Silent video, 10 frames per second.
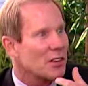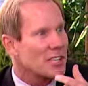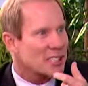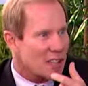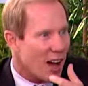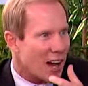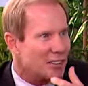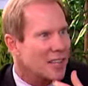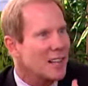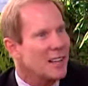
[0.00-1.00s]
guard that's
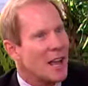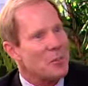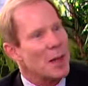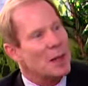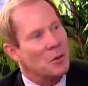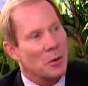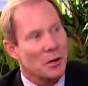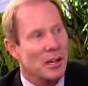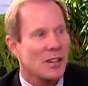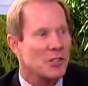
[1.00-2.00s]
soft, that may
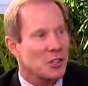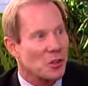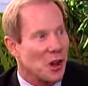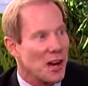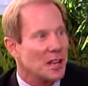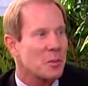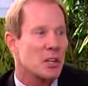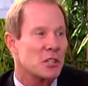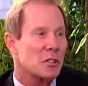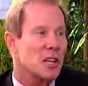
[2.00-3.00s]
work if you're grinding,
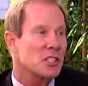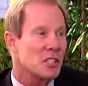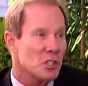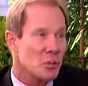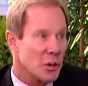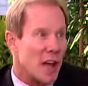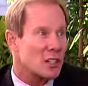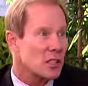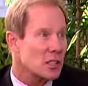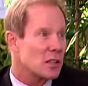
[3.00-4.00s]
but it's
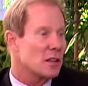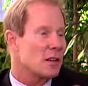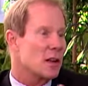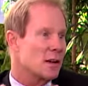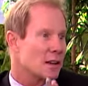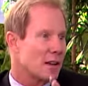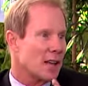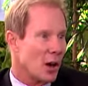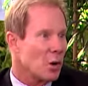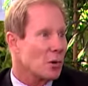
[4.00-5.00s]
actually
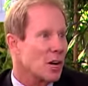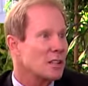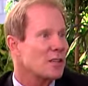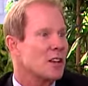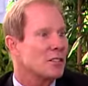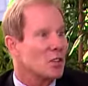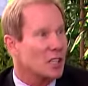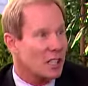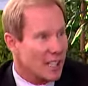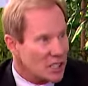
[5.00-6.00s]
counterproductive if you're
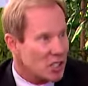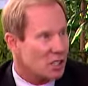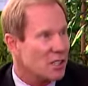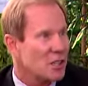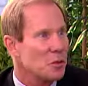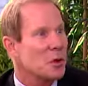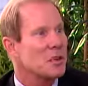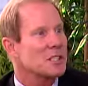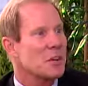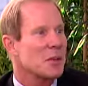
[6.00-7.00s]
a clencher. We
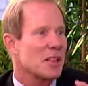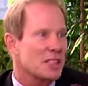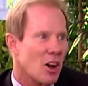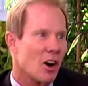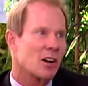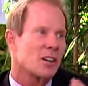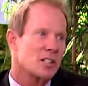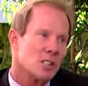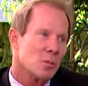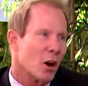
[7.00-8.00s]
want something that's hard
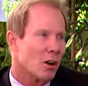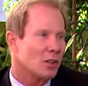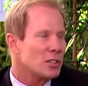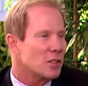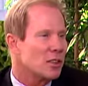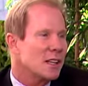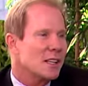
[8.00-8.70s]
and smaller. So,